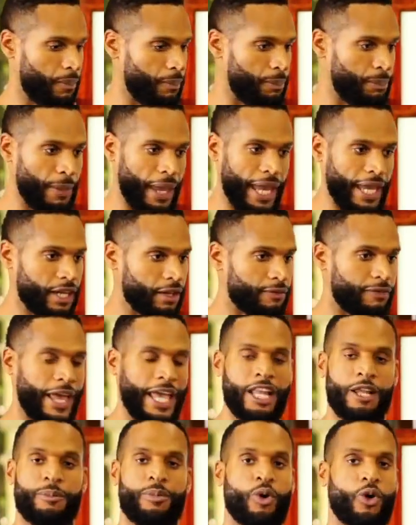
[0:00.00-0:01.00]
made
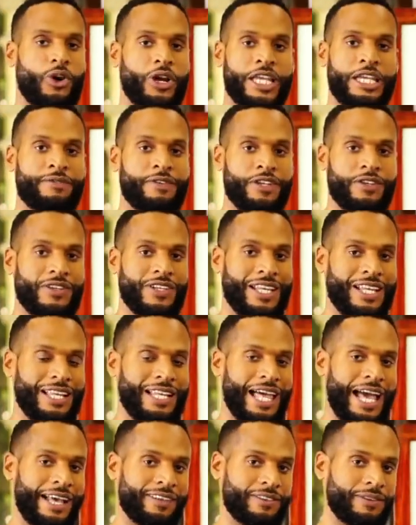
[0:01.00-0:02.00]
available or even
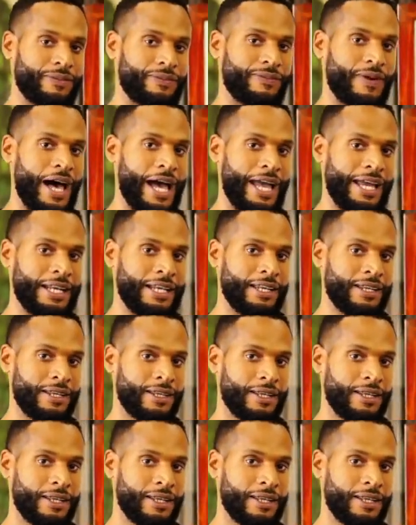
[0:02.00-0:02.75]
declassified